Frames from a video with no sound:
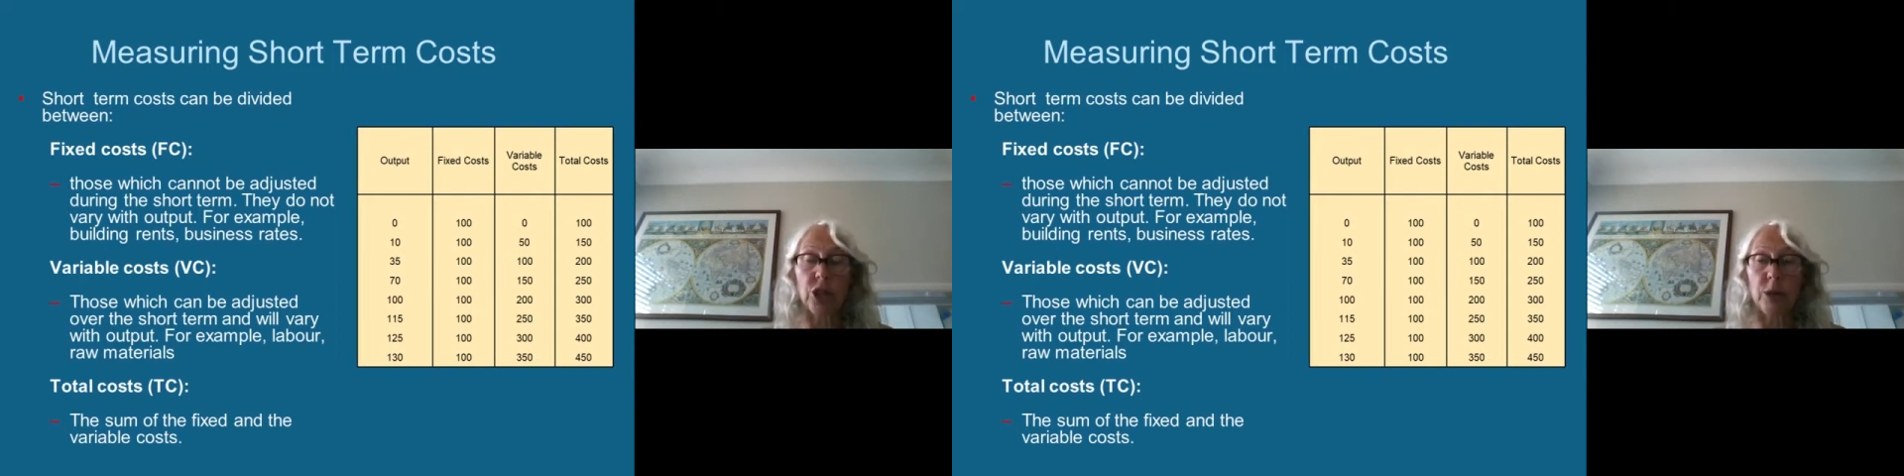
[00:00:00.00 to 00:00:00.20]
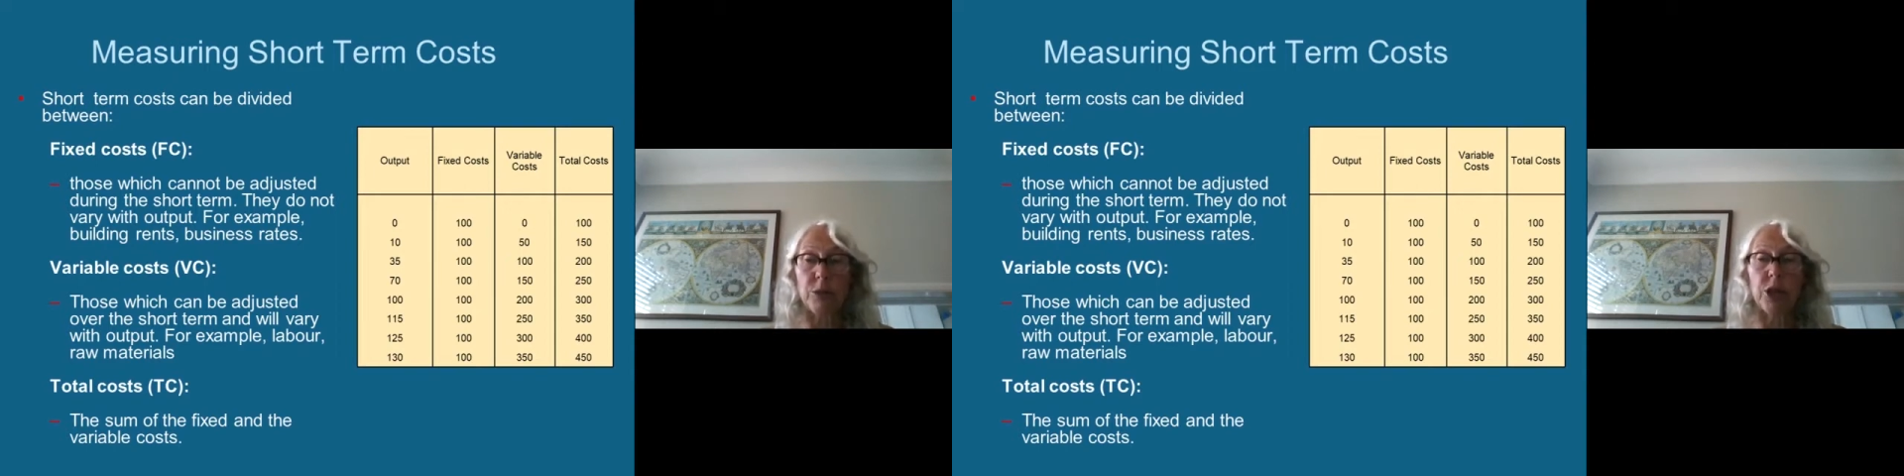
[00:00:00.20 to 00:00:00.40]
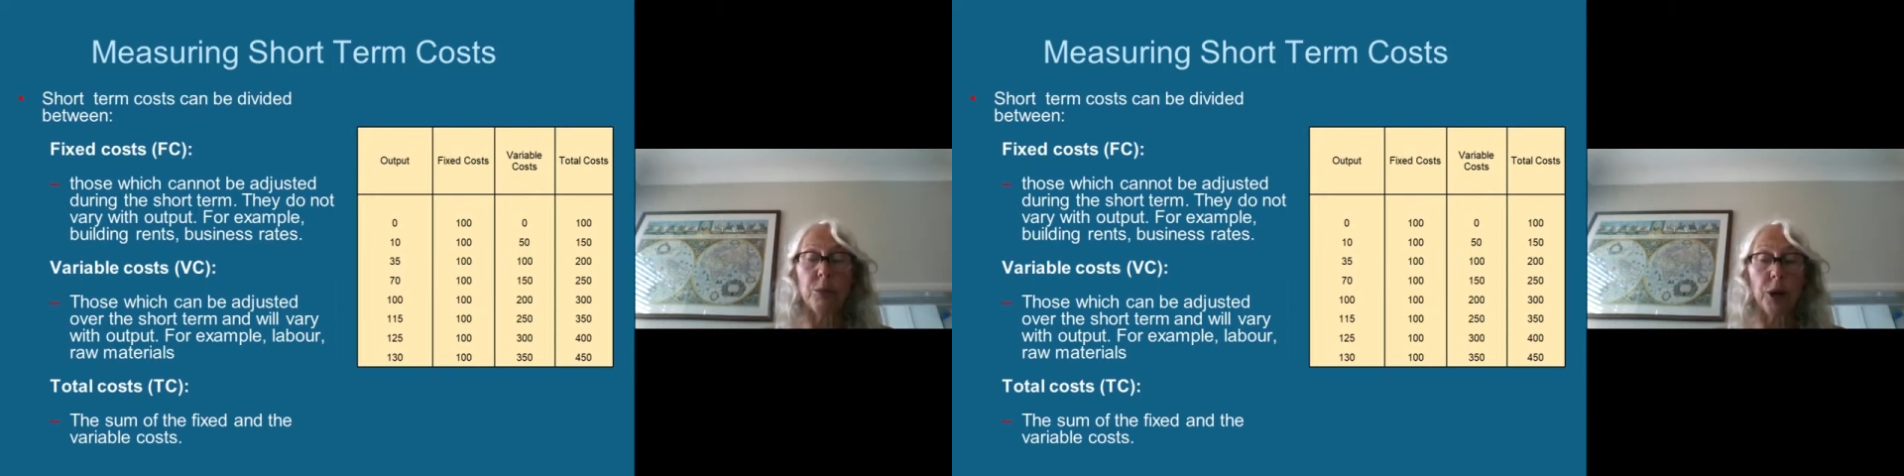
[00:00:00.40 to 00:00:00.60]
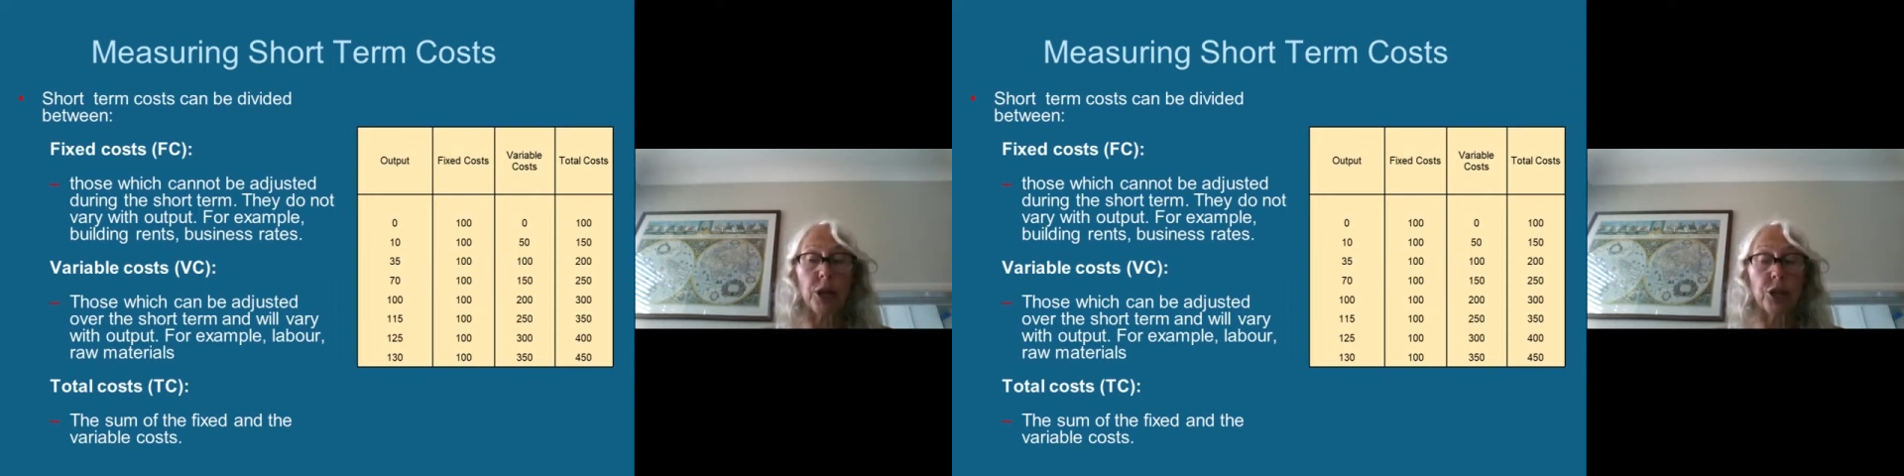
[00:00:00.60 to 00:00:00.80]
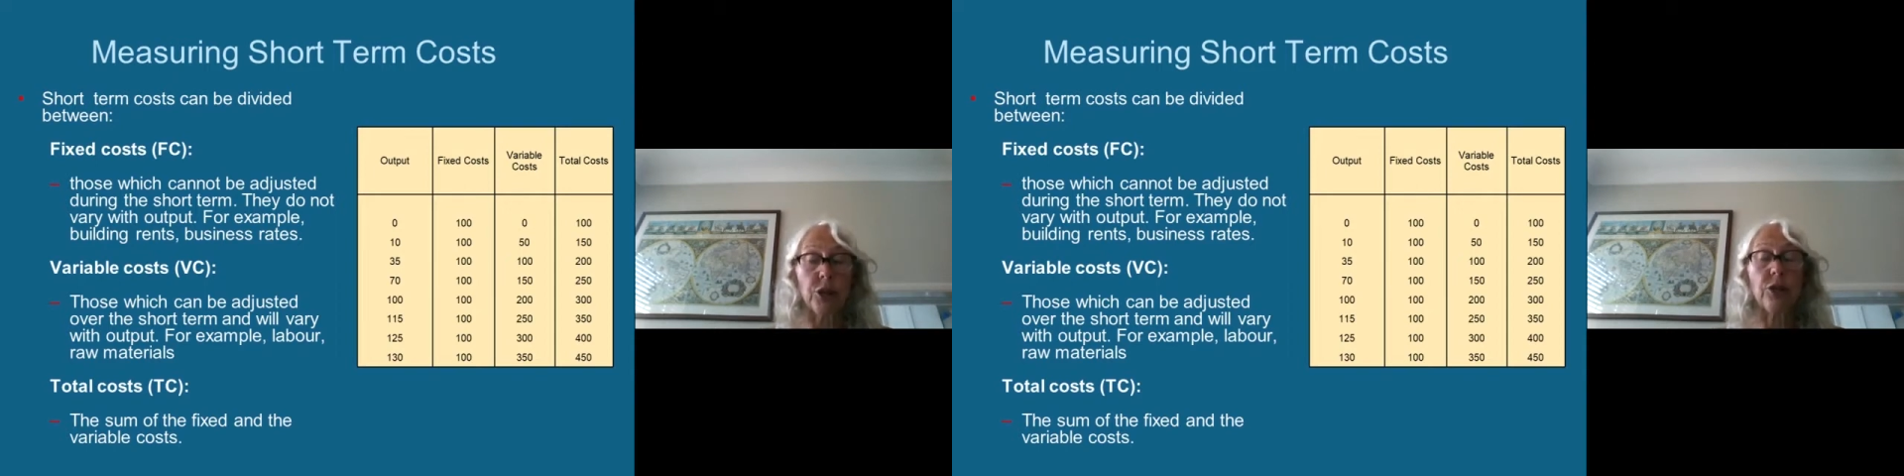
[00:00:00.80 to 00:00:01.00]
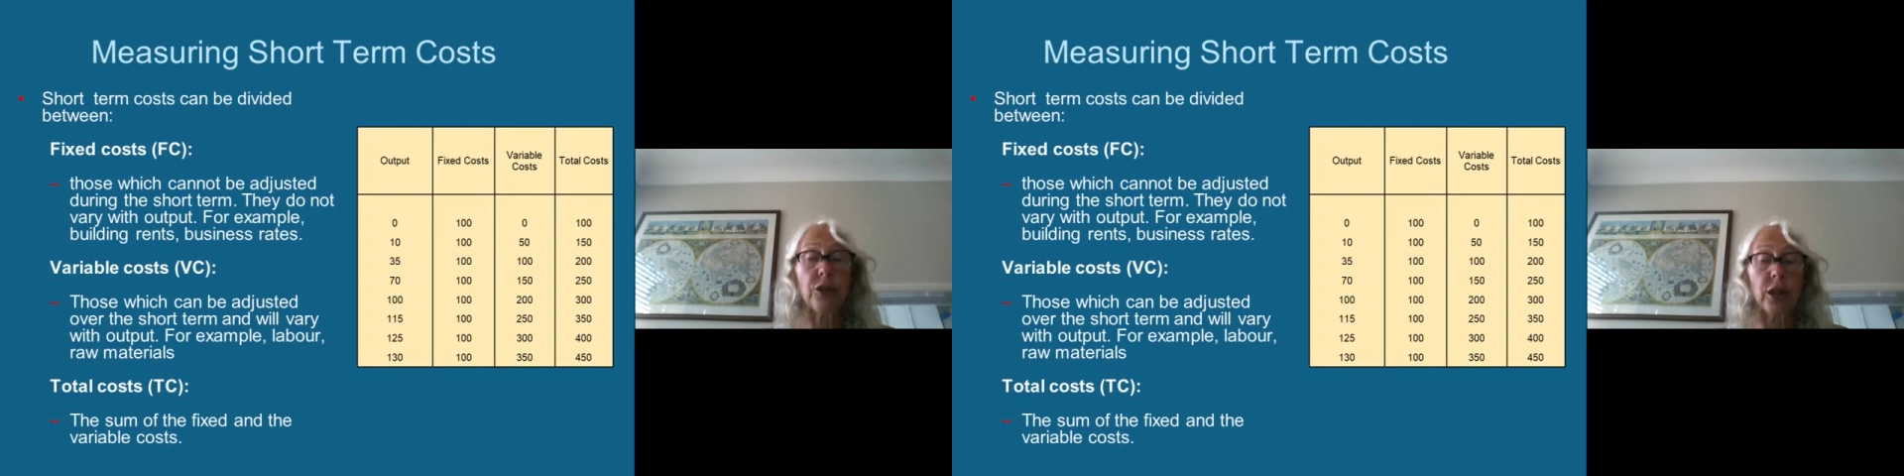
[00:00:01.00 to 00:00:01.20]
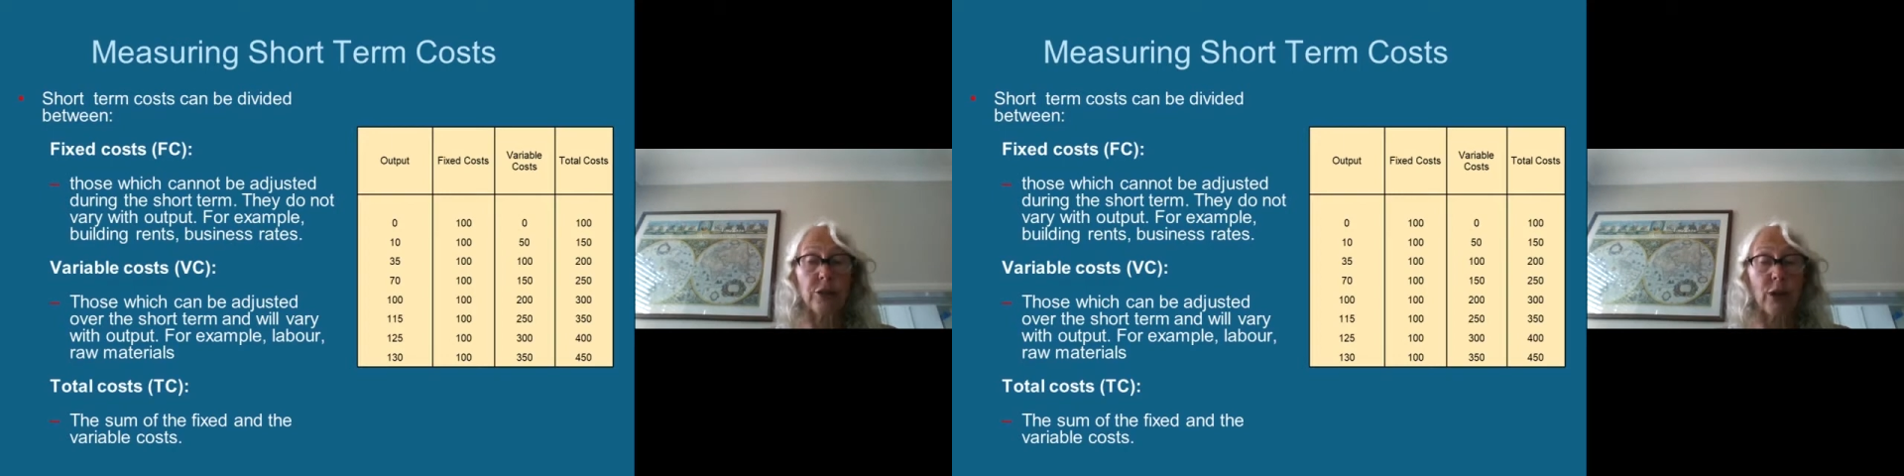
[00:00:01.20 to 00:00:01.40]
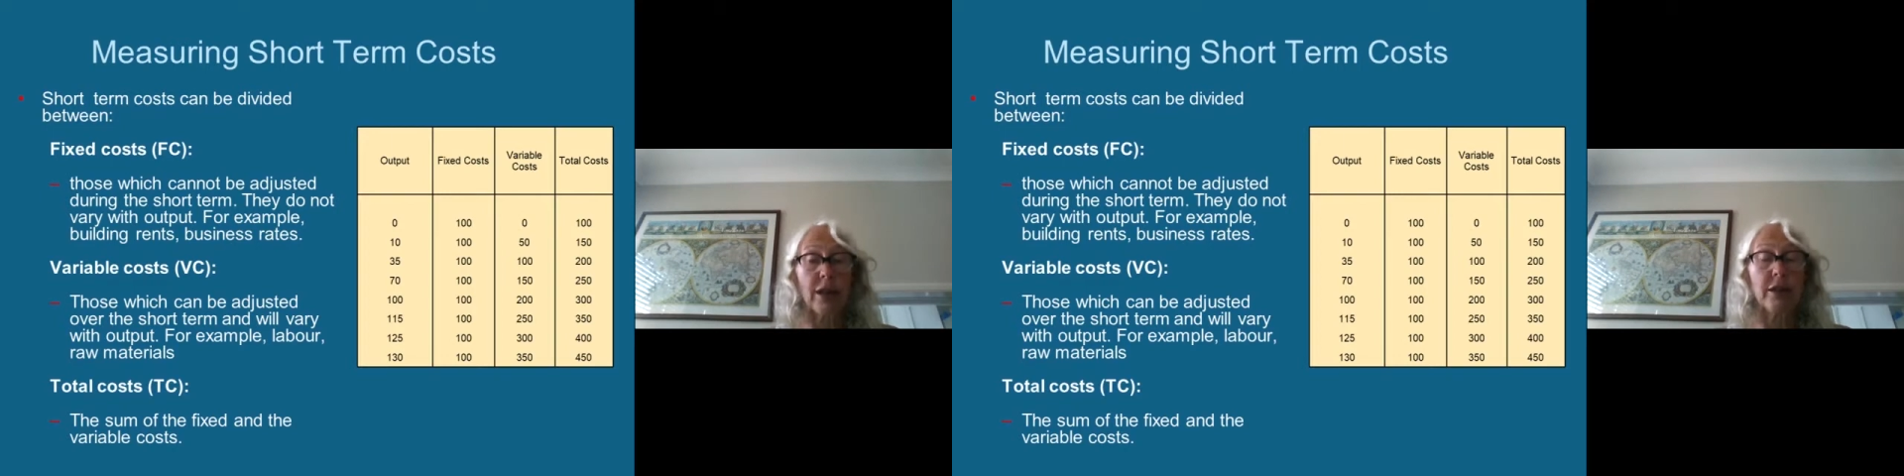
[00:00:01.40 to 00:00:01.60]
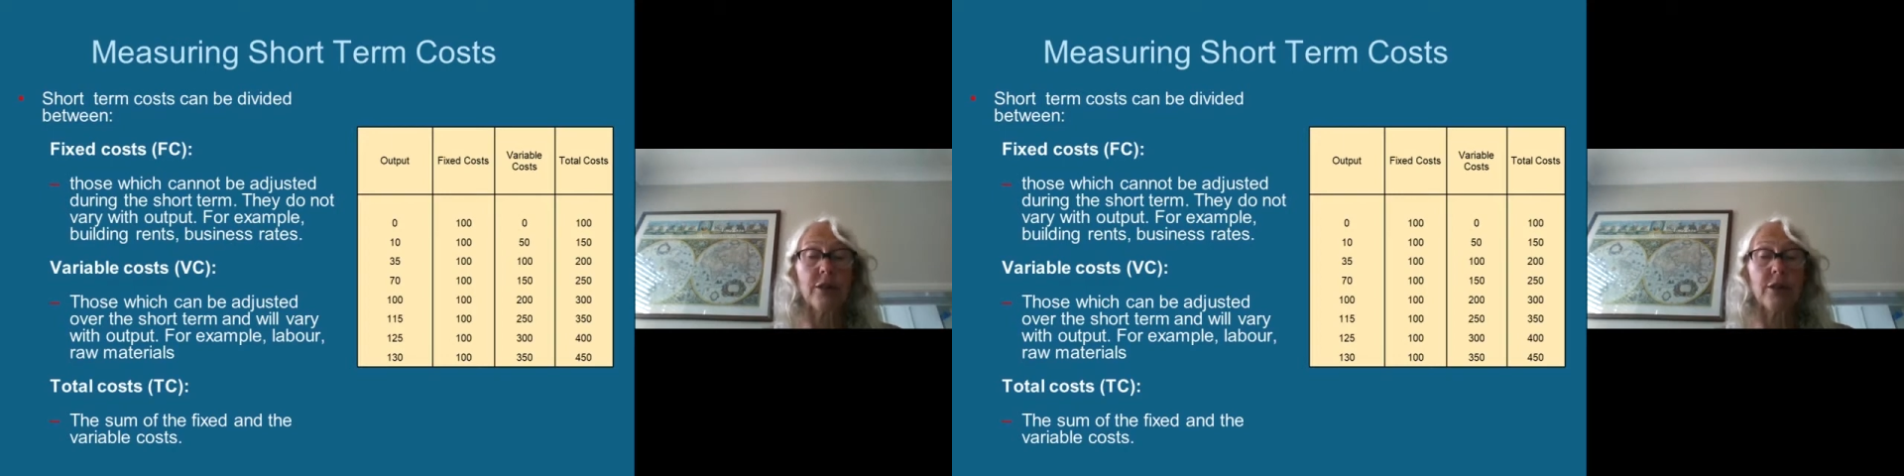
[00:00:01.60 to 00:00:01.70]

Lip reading: and you might adjust these relative to